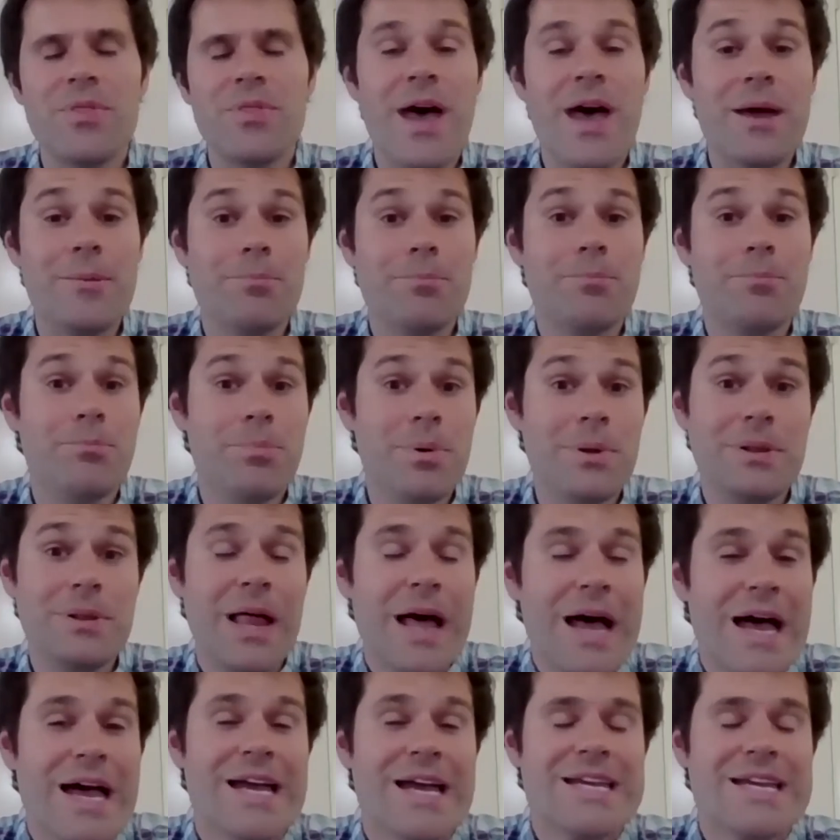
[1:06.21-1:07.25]
that
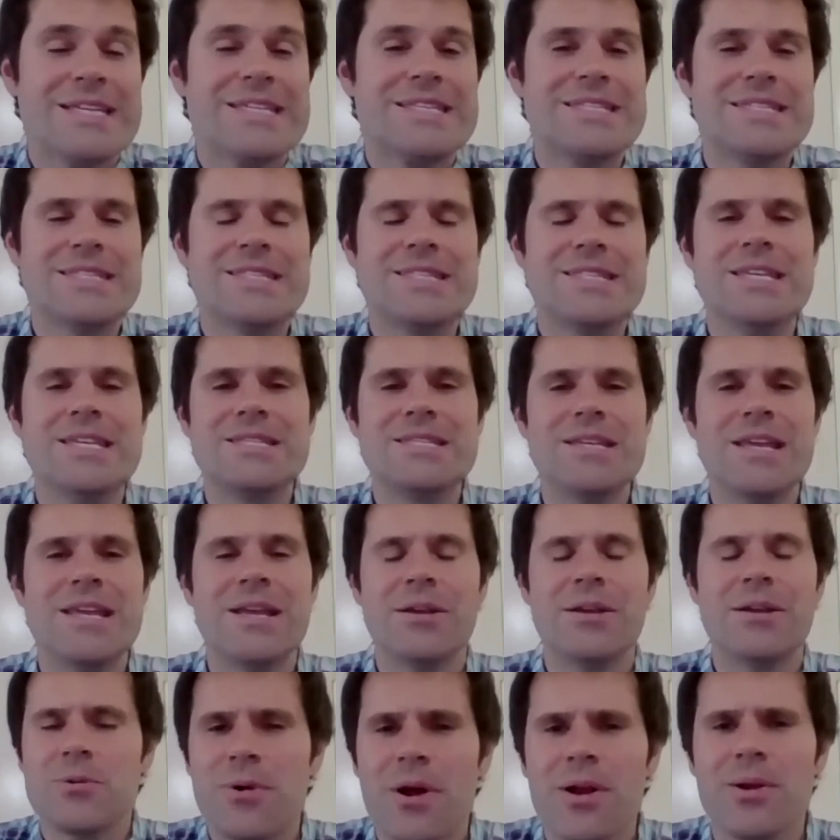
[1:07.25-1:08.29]
belies this
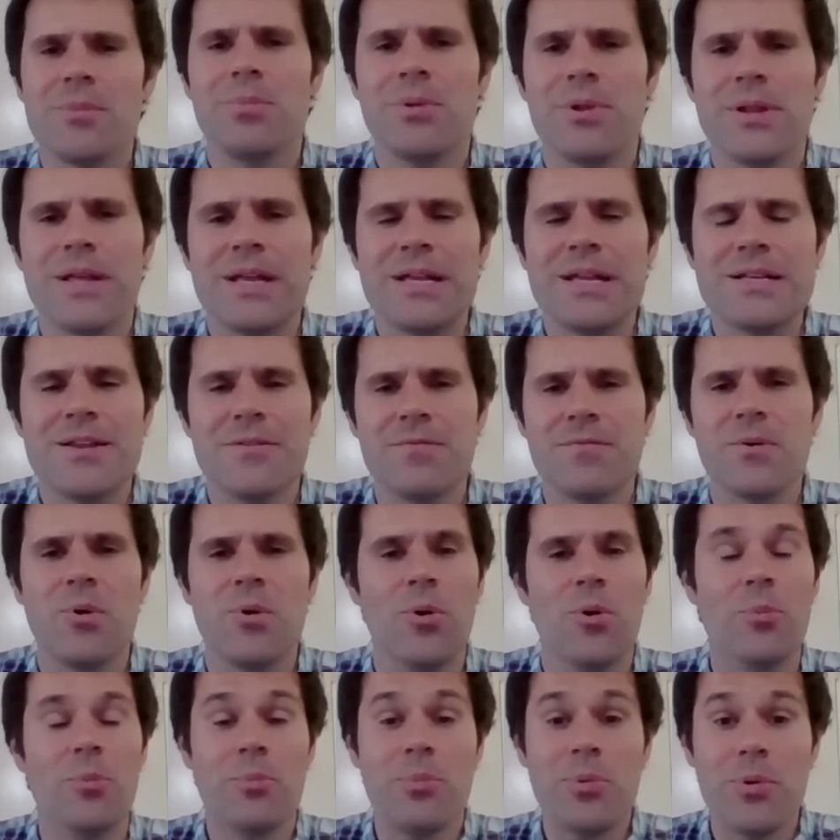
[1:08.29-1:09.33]
incredibly
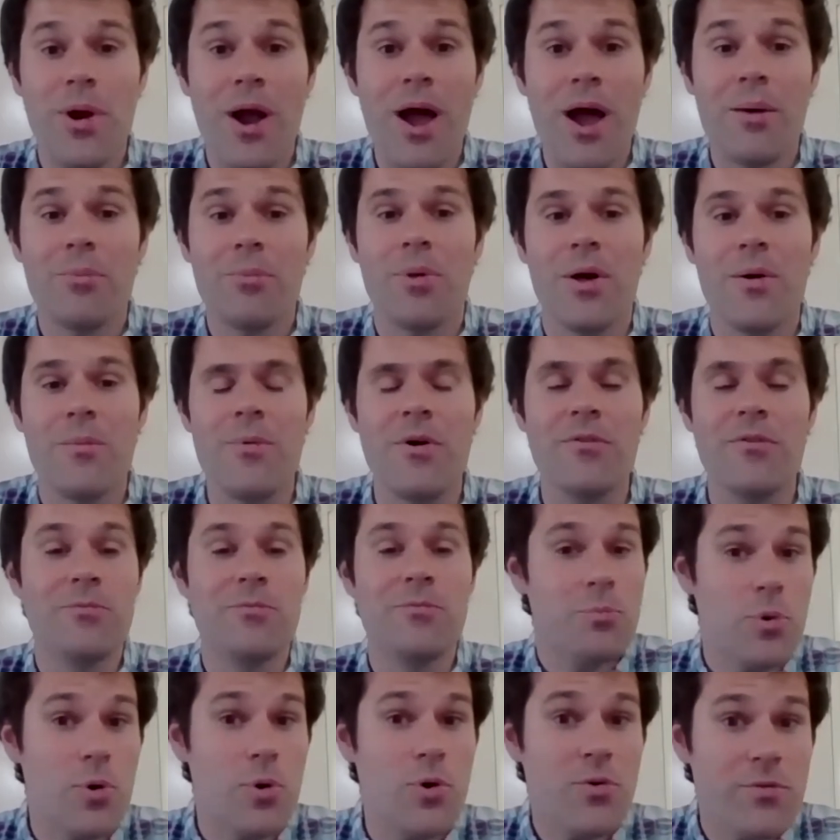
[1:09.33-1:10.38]
difficult problem of
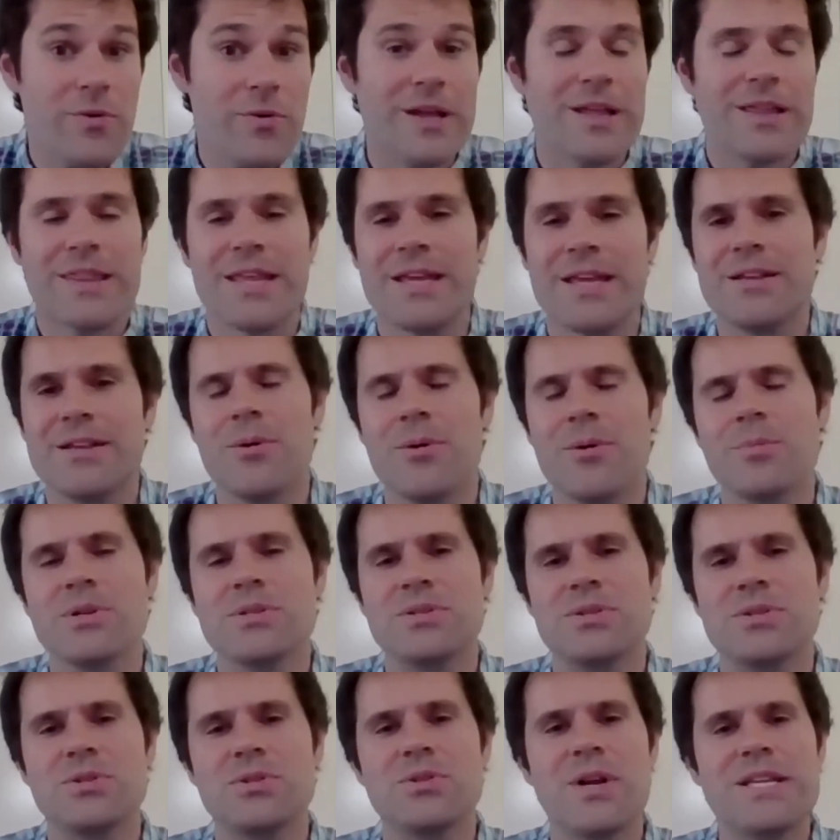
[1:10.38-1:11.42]
proving that
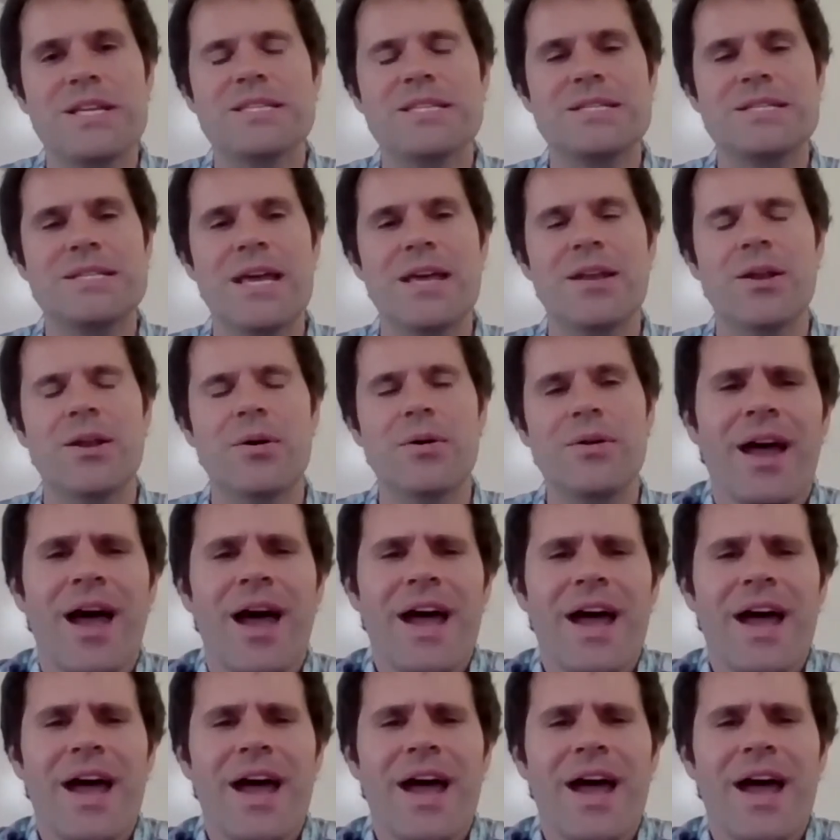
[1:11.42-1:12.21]
numbers are transcendental.